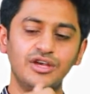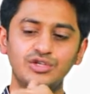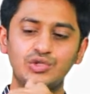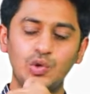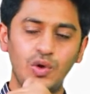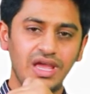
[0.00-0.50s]

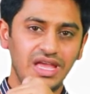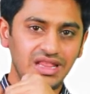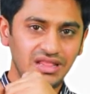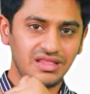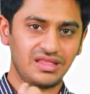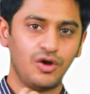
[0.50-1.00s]
So
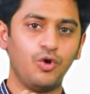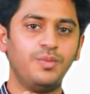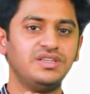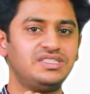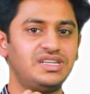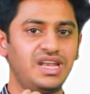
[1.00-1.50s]
in
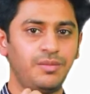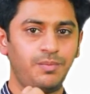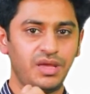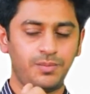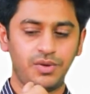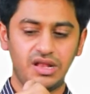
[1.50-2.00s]
obesity
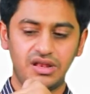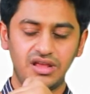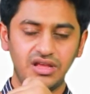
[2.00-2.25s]
people,